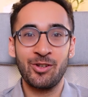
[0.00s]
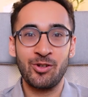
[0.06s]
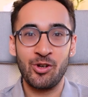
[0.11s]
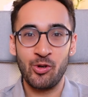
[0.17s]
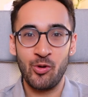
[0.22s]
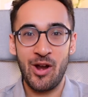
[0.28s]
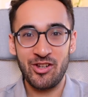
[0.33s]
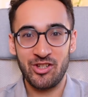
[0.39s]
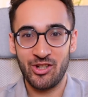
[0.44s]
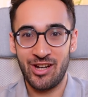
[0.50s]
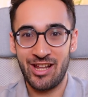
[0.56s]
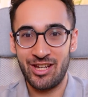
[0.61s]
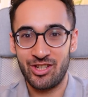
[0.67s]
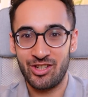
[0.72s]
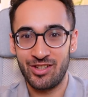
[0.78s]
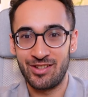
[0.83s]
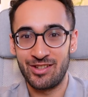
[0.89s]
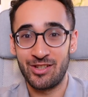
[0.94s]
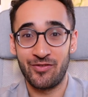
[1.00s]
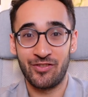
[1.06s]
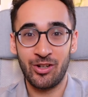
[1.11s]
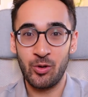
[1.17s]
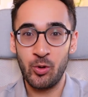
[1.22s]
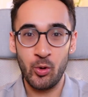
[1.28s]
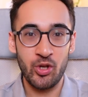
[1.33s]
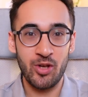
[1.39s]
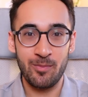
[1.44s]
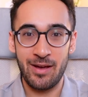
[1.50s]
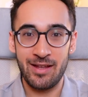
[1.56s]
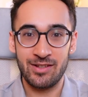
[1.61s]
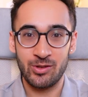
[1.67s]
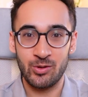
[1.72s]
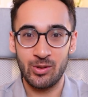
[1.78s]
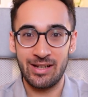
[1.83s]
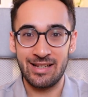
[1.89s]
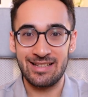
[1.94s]
Congratulations, you've done all your med
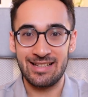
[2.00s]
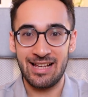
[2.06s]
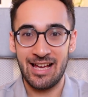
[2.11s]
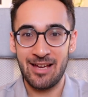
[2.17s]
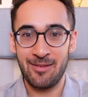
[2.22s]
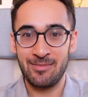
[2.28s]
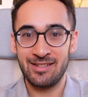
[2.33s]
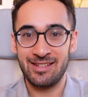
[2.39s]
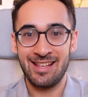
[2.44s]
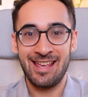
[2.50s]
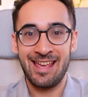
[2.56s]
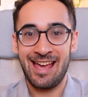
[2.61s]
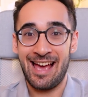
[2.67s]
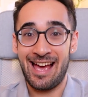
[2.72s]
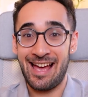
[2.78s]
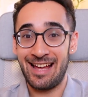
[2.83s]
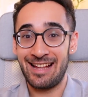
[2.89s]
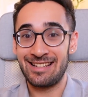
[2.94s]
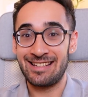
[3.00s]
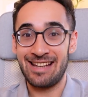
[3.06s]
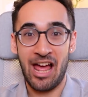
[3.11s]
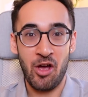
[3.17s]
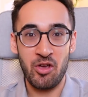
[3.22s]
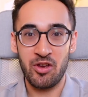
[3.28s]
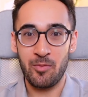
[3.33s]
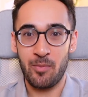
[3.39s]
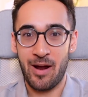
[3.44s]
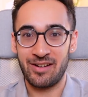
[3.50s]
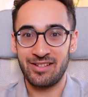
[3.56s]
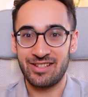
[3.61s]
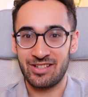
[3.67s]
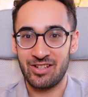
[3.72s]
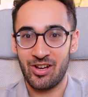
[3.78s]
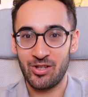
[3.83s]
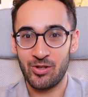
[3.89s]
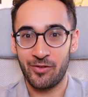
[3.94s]
school exams and now you're about to
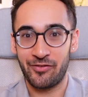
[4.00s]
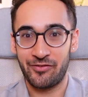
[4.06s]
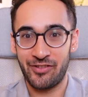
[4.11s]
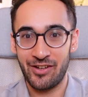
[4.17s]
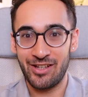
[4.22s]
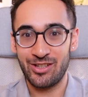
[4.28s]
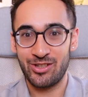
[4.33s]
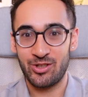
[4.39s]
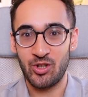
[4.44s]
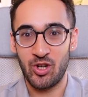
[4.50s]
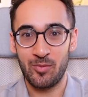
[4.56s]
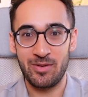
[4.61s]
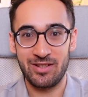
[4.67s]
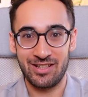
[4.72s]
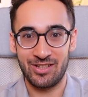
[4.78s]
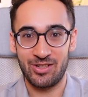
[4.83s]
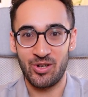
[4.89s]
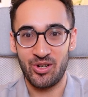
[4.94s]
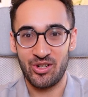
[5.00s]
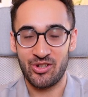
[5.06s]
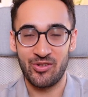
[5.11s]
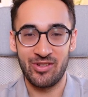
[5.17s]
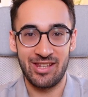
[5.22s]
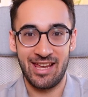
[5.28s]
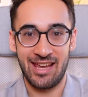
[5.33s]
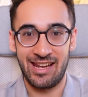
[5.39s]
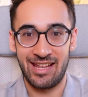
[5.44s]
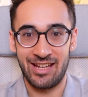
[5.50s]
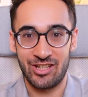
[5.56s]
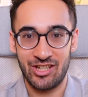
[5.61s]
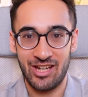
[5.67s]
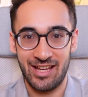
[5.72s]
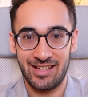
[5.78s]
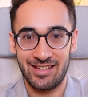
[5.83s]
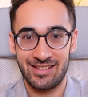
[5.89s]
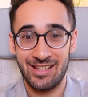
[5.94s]
start your first job as a doctor in the
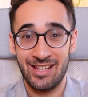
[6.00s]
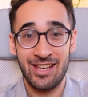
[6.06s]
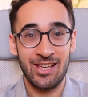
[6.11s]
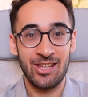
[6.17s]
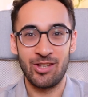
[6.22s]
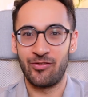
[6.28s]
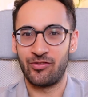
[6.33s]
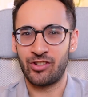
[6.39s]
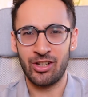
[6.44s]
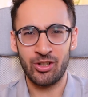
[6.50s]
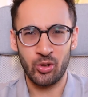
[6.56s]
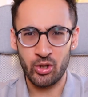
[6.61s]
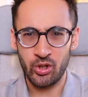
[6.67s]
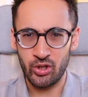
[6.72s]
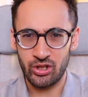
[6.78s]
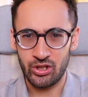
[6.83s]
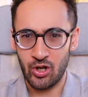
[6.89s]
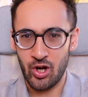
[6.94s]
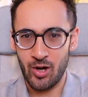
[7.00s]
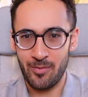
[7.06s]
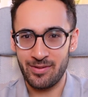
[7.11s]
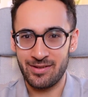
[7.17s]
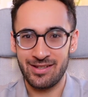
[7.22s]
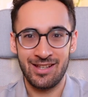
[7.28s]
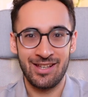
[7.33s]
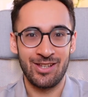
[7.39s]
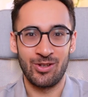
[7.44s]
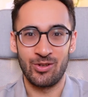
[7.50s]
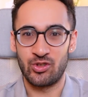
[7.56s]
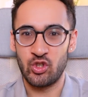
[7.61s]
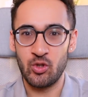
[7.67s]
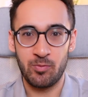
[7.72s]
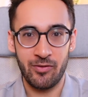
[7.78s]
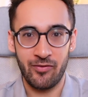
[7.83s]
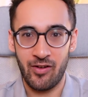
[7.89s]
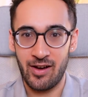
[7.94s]
NHS. You've done all your DOPS, your
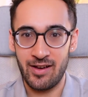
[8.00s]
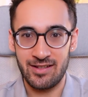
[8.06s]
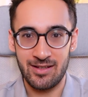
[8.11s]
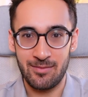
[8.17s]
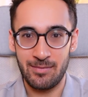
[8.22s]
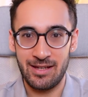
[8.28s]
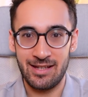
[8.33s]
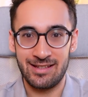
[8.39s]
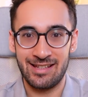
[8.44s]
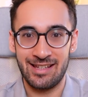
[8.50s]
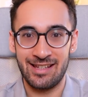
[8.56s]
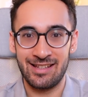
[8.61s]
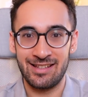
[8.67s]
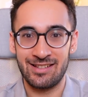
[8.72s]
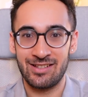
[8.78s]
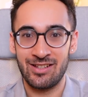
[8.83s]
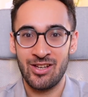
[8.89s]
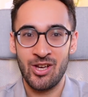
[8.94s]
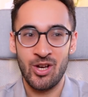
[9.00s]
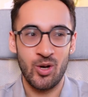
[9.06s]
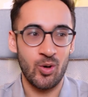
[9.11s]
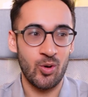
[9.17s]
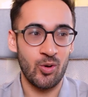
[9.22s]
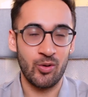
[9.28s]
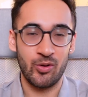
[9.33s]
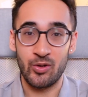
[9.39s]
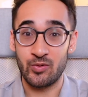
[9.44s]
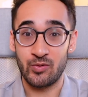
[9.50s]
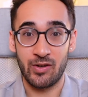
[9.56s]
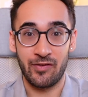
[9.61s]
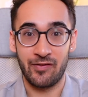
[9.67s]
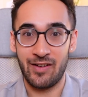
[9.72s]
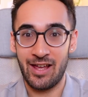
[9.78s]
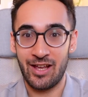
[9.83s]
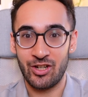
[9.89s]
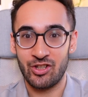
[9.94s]
supervisor meetings, all those
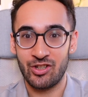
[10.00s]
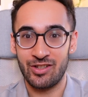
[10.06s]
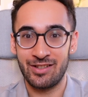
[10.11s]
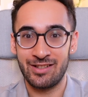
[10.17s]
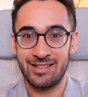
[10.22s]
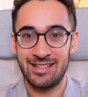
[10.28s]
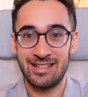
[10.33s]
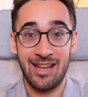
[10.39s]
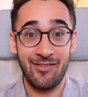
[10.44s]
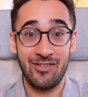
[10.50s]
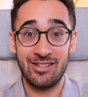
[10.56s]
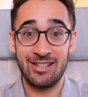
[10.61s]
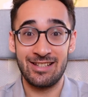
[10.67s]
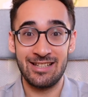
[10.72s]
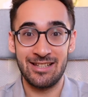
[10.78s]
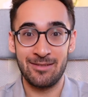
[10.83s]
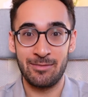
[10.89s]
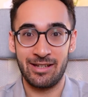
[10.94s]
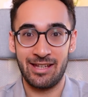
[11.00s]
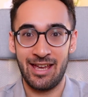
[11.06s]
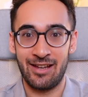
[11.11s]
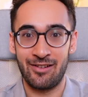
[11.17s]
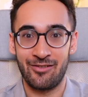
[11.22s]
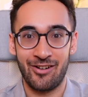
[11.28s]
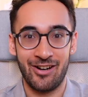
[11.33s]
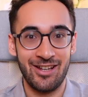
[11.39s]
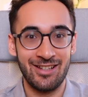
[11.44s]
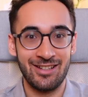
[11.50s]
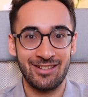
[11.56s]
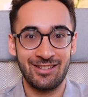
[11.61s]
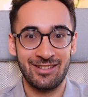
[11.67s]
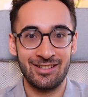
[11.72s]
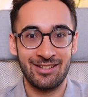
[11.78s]
reflections, never to see them again, right?